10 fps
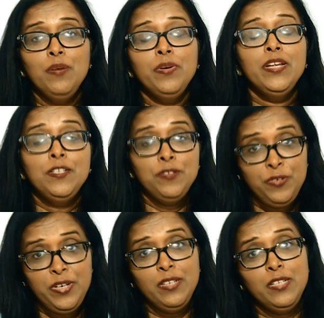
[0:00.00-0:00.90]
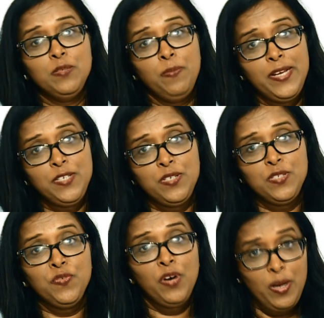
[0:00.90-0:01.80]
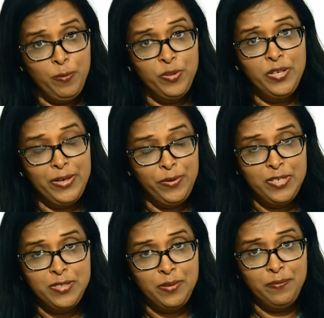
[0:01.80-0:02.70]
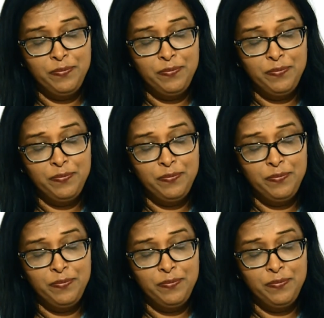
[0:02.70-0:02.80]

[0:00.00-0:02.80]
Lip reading: we need to treat these patients for hypothyroidism.